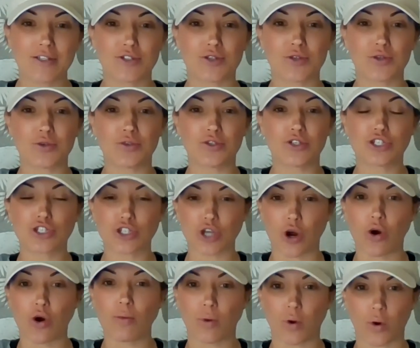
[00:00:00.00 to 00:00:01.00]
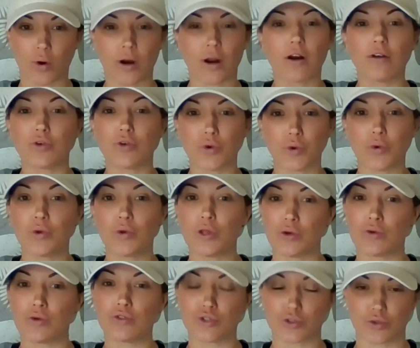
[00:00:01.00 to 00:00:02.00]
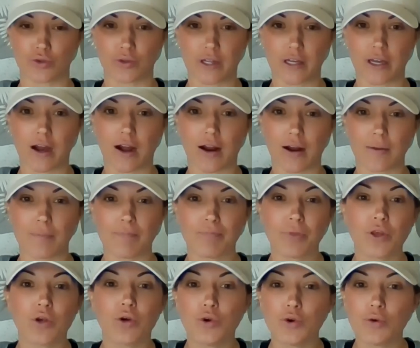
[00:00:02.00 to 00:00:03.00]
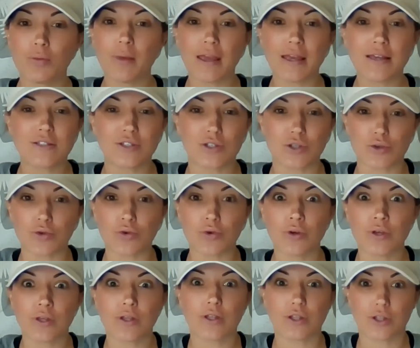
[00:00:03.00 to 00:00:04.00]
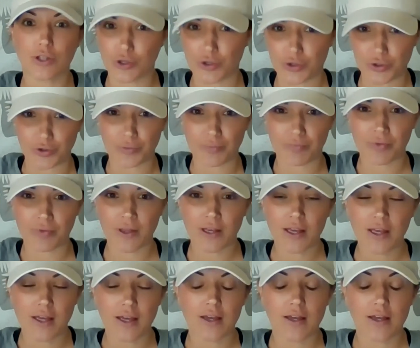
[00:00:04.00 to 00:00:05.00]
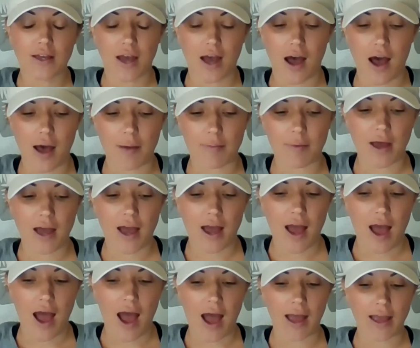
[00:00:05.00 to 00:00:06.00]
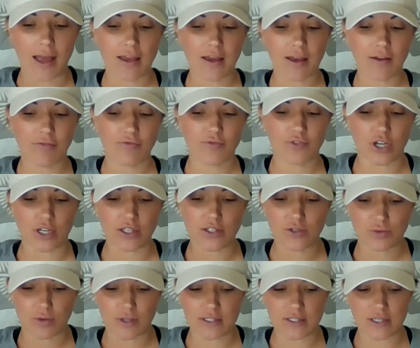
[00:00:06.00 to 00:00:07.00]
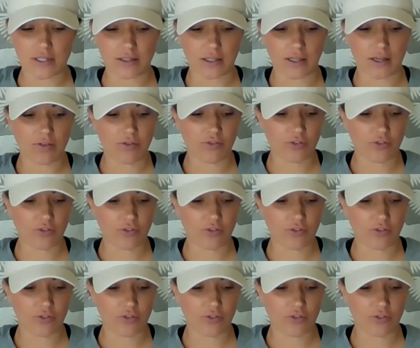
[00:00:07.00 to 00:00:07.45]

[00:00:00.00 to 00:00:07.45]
to show more of who you truly are. Who makes you, you? I have just recently